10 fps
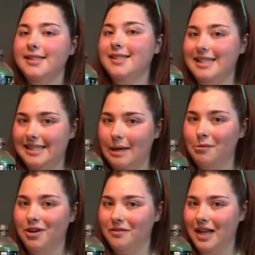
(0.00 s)
December
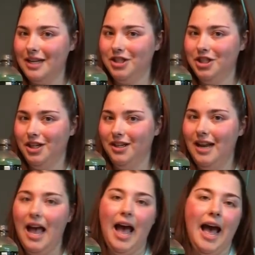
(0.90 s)
of last year.
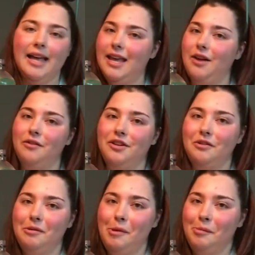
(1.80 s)
I can't really
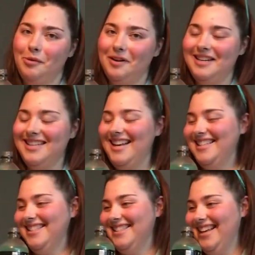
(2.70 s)
remember what it
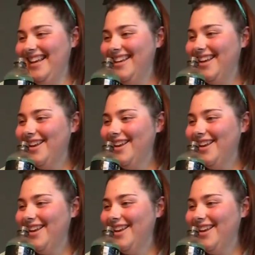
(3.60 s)
tastes like.